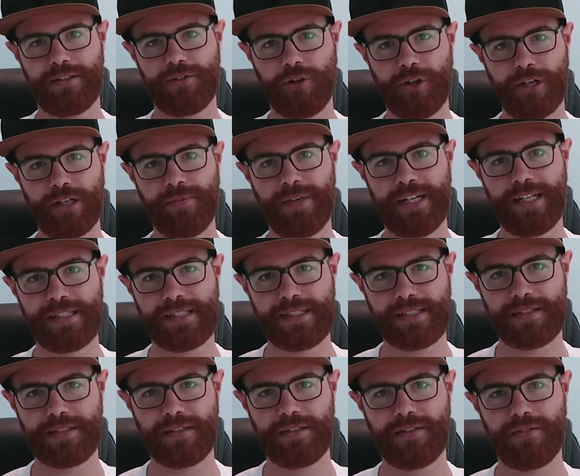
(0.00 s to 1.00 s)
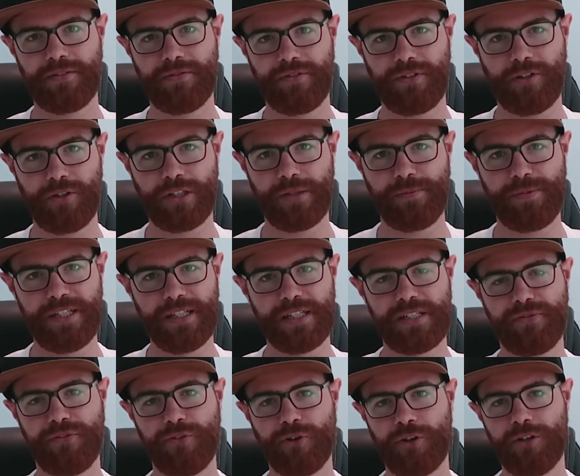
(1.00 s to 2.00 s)
tournaments on the
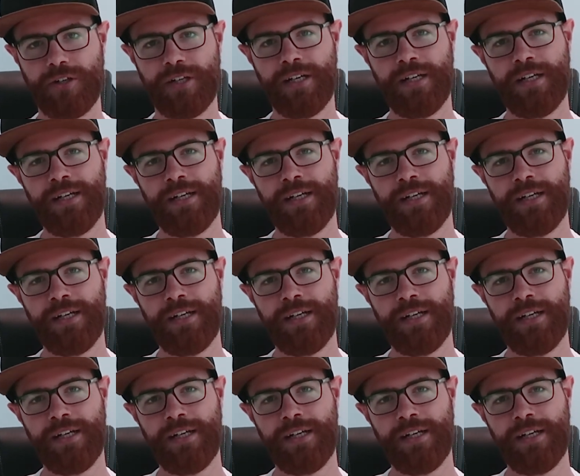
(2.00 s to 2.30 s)
PS4.